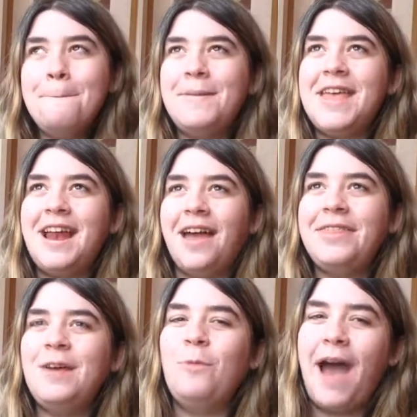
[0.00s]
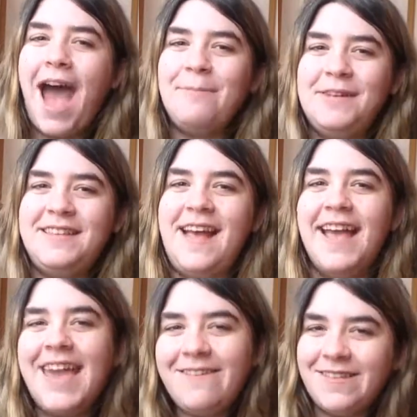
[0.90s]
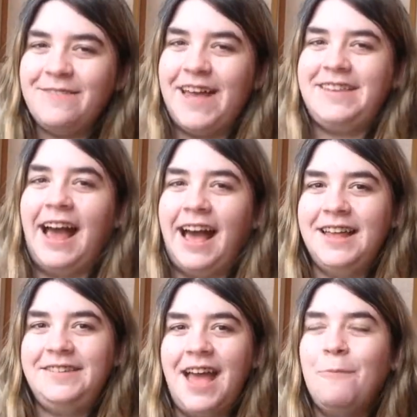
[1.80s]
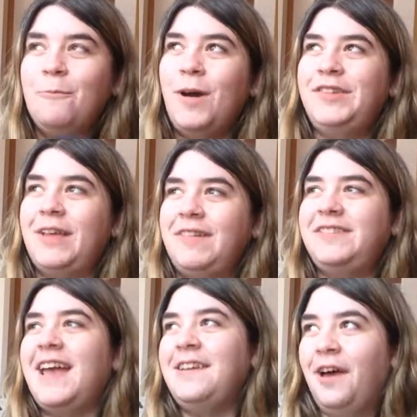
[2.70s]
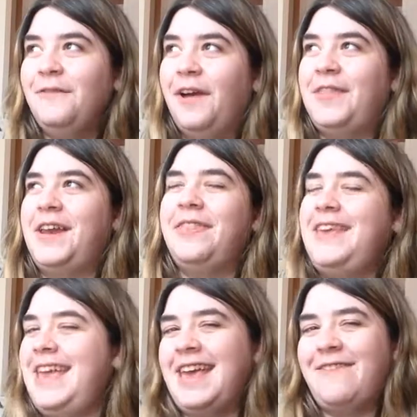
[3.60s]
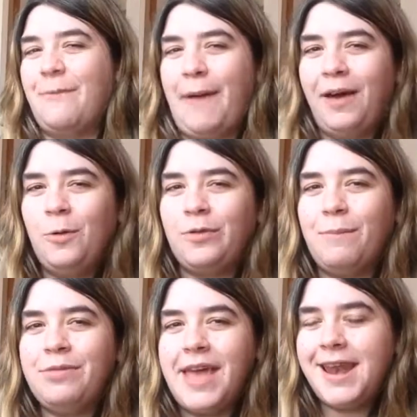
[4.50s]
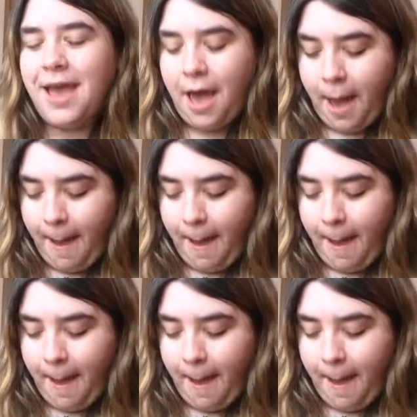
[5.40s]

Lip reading: But then I think what happened is that I gave it to my dad, and one time I stayed over, and then I think he gave it back or something.